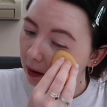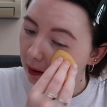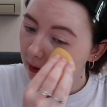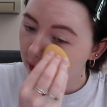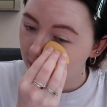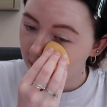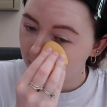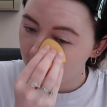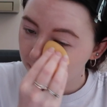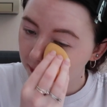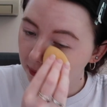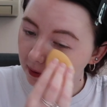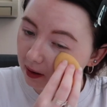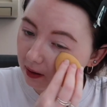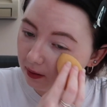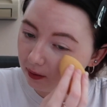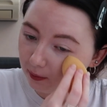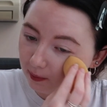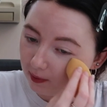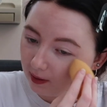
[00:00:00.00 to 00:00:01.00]
as
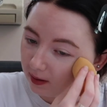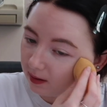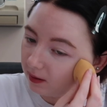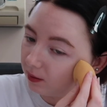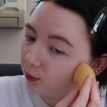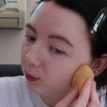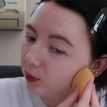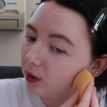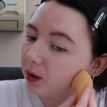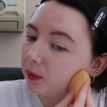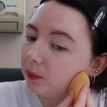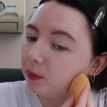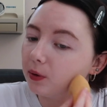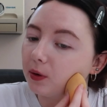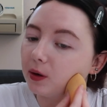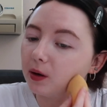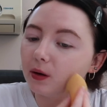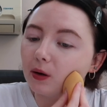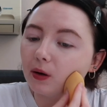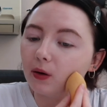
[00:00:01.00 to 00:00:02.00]
pale, but I think when you put
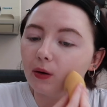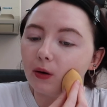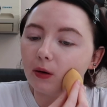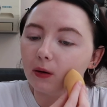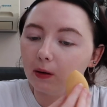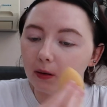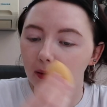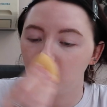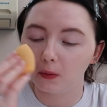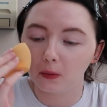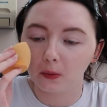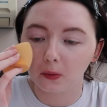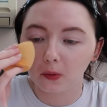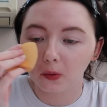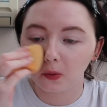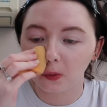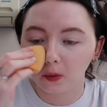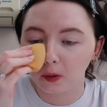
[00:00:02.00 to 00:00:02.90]
it on, it looked